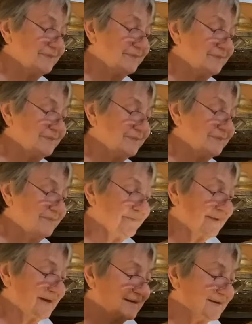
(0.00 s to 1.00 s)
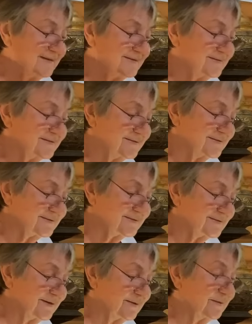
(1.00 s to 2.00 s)
um,
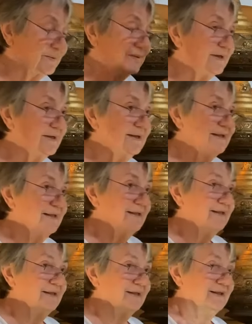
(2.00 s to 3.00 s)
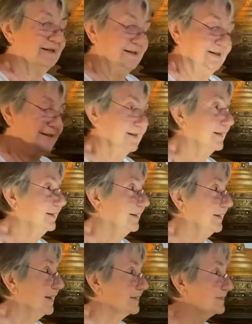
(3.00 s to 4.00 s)
so,
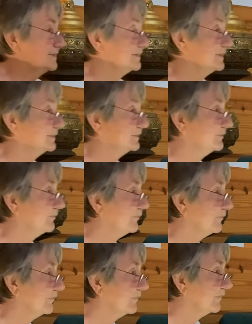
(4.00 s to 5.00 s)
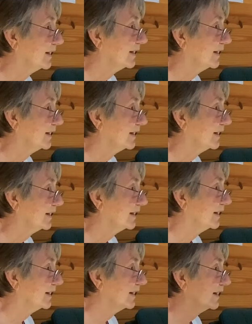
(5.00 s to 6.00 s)
yes. What does
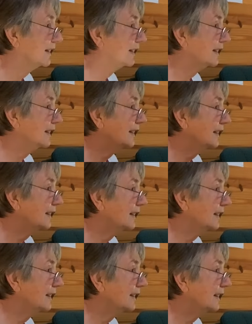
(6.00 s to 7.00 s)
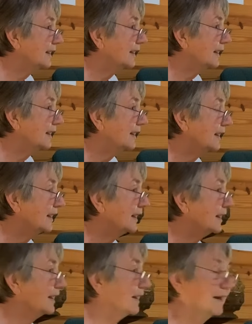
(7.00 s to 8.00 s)
he mean by light in the vision of
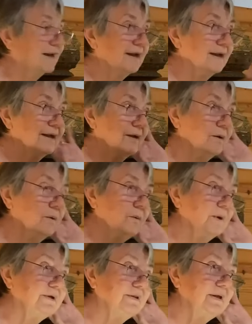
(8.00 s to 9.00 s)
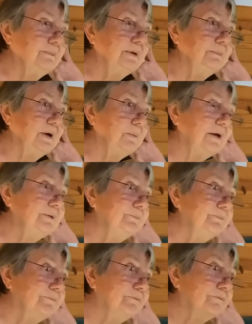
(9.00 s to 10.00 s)
forms? What did they mean by what?
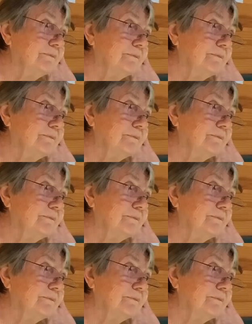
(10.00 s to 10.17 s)
Light